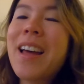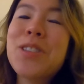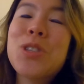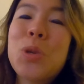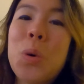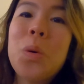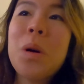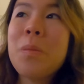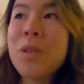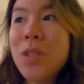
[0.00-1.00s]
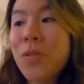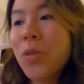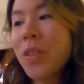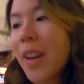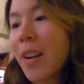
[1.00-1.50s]
I had so much
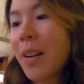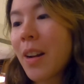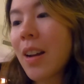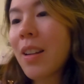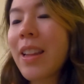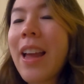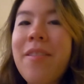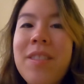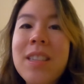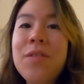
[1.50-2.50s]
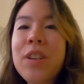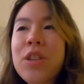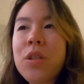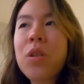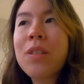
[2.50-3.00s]
food there. Uh, they have this
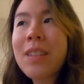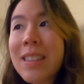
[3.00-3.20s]
feature called